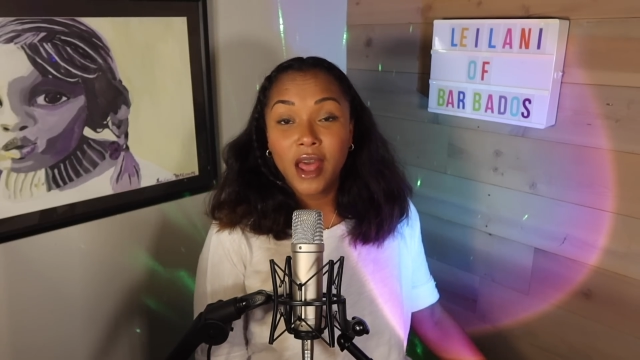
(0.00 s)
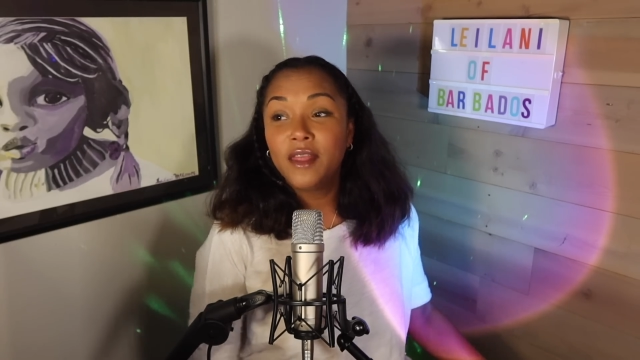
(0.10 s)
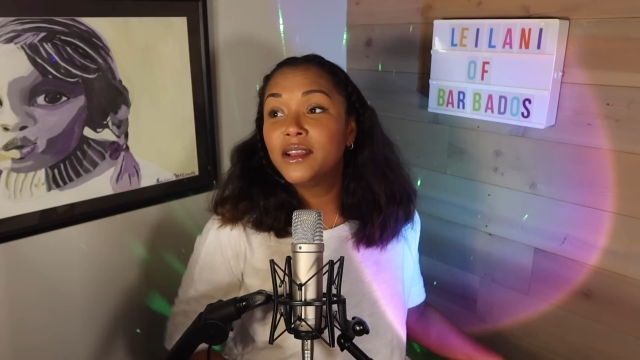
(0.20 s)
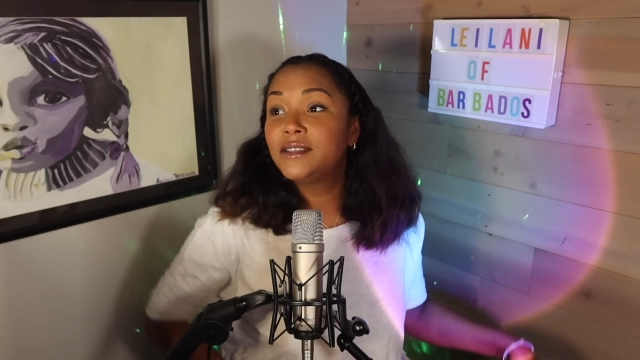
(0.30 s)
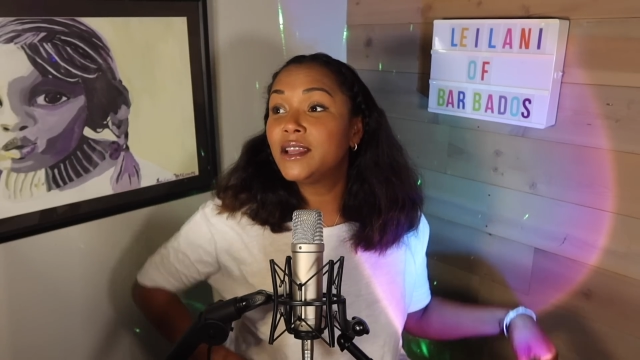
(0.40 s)

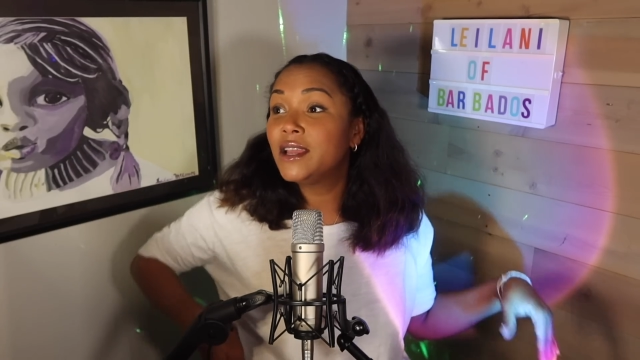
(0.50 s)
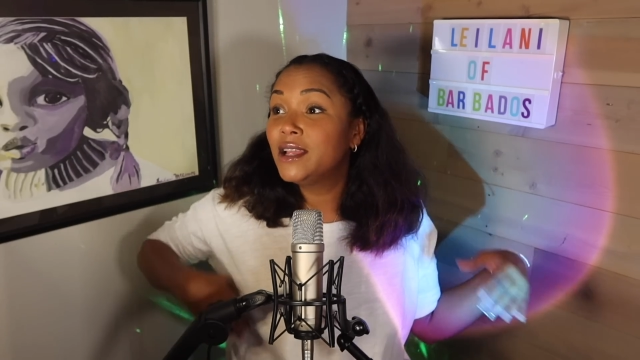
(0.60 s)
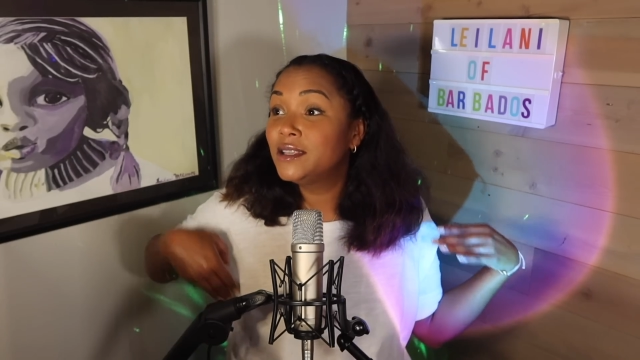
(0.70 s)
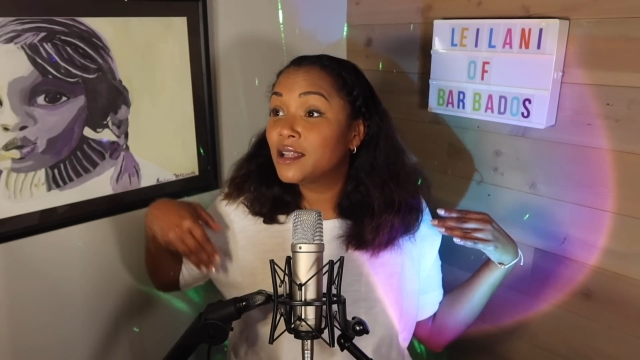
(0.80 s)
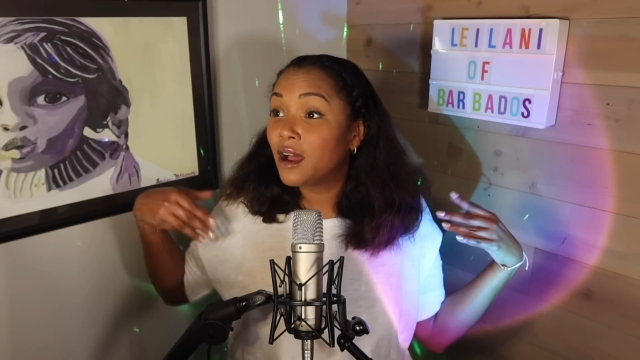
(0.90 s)
This
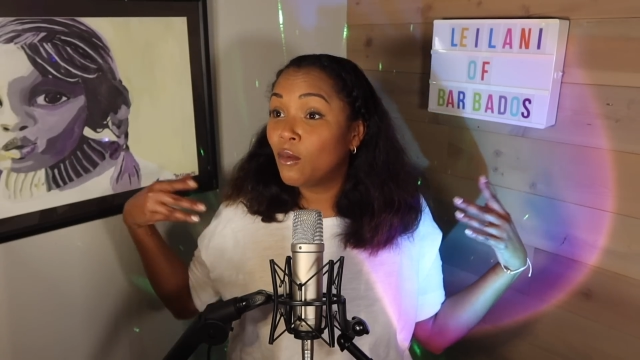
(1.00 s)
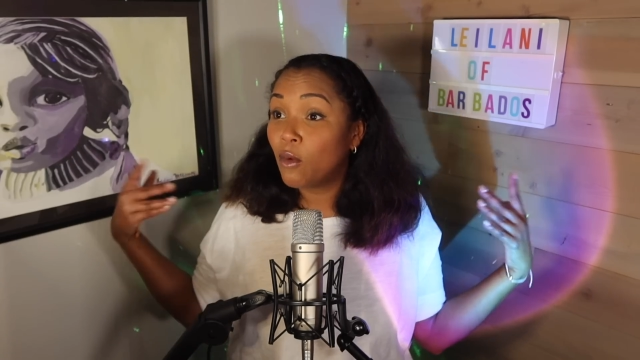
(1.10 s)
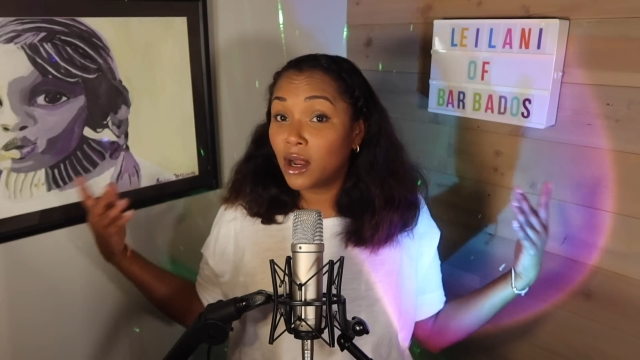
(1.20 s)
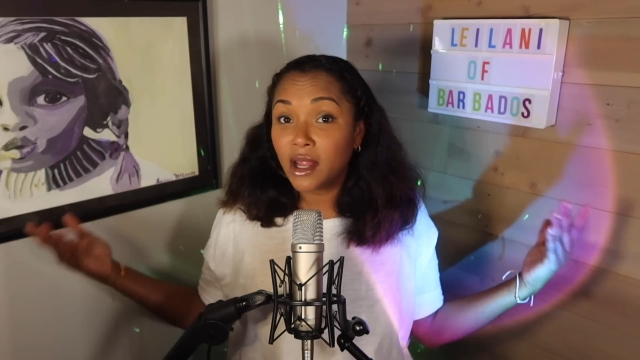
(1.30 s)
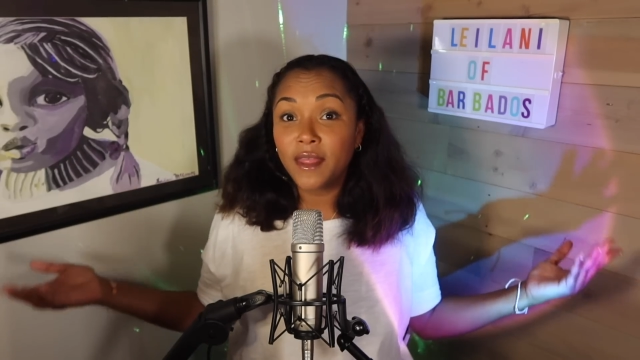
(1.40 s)
is
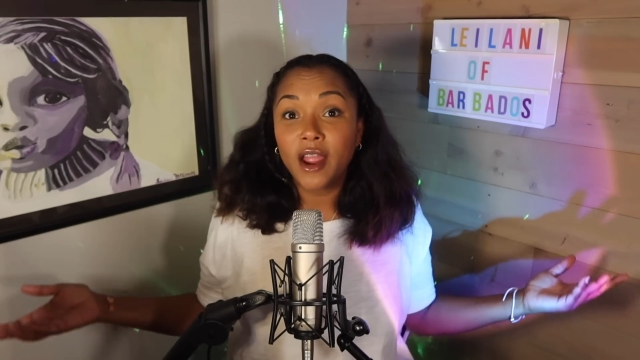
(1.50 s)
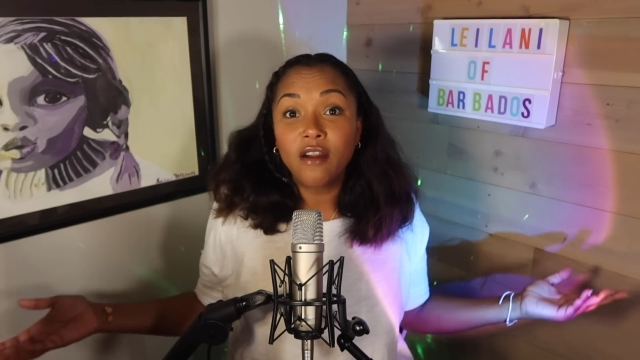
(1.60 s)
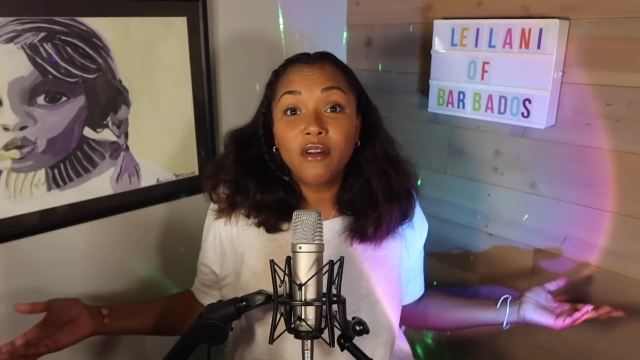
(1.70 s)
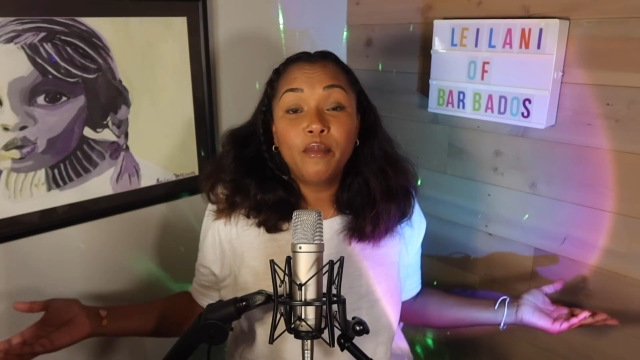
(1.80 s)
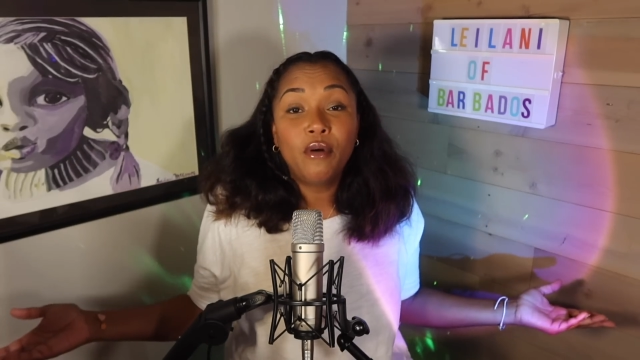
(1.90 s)
what they
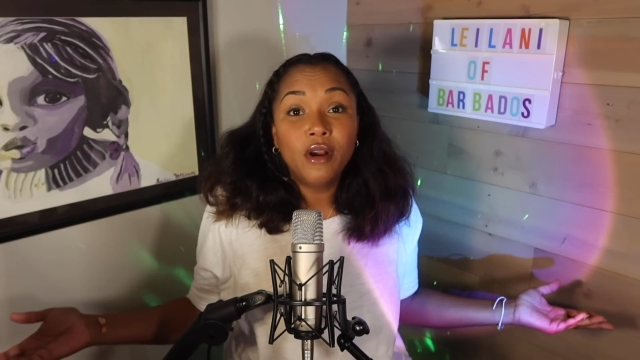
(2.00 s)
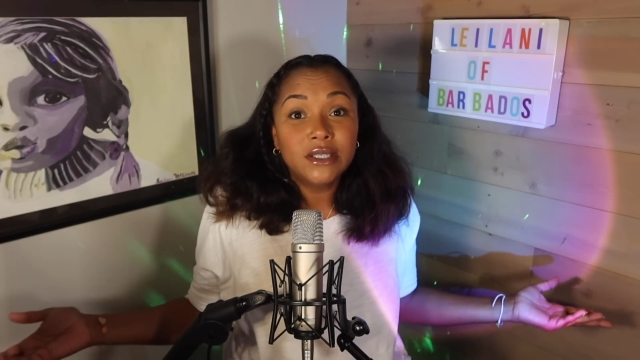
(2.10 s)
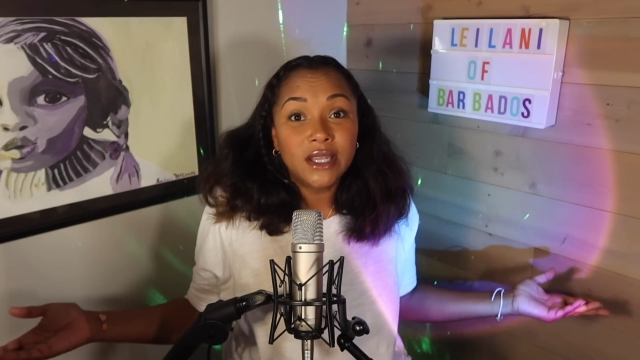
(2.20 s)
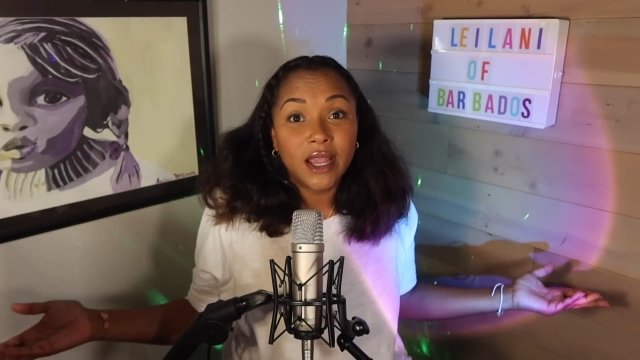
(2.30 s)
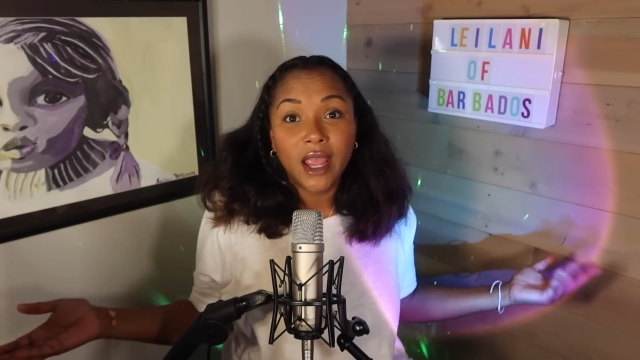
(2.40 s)
are
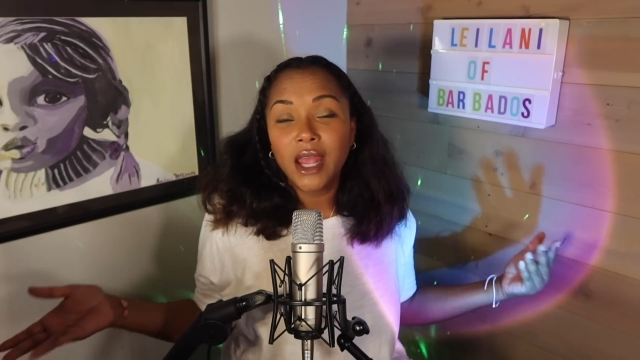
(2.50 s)
reporting